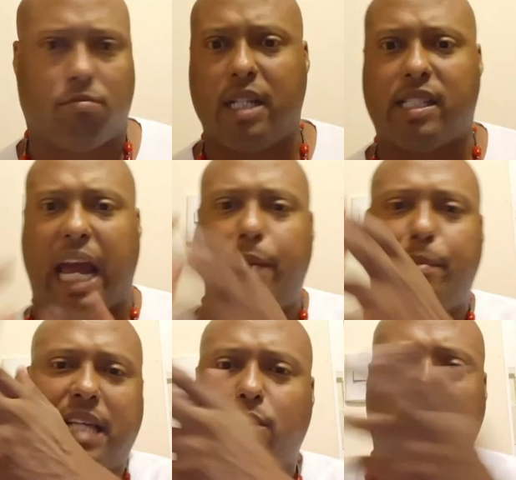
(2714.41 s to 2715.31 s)
His game
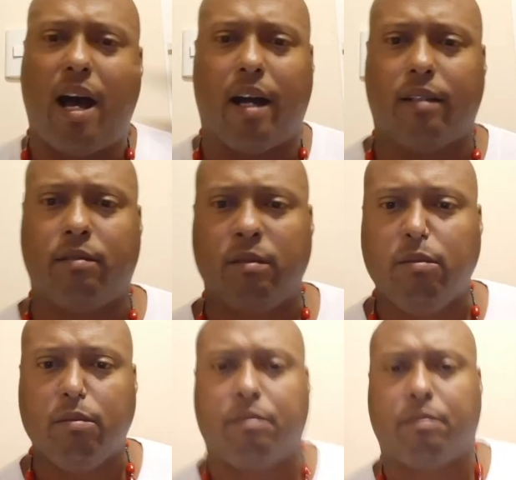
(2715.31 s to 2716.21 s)
is outside.
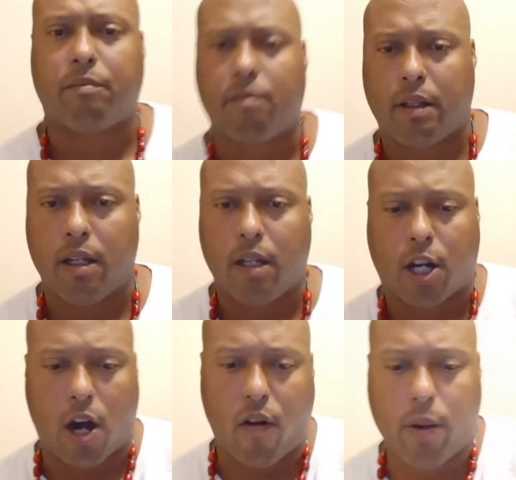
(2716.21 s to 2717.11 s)

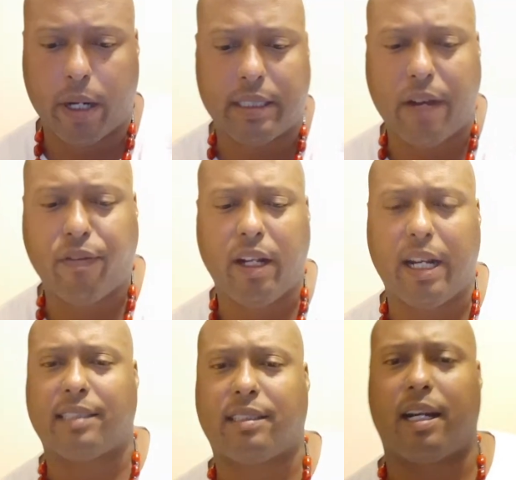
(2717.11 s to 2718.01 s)
Curry would have definitely
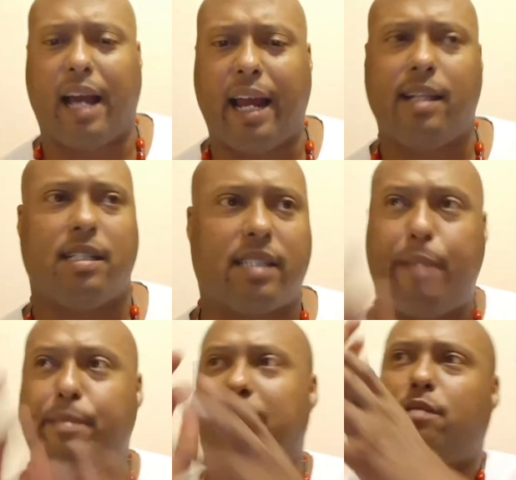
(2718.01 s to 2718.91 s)
lasted in the '90s. His
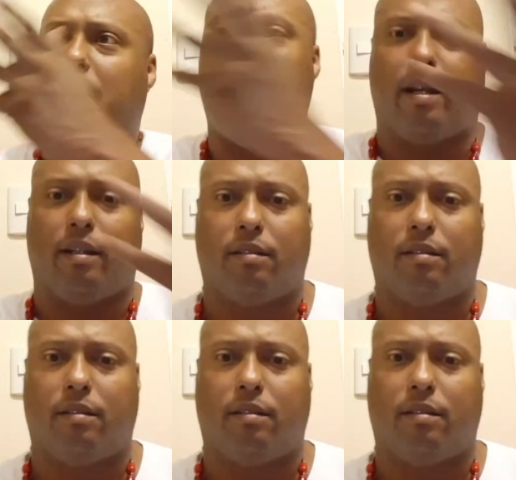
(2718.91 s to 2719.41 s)
game is outside.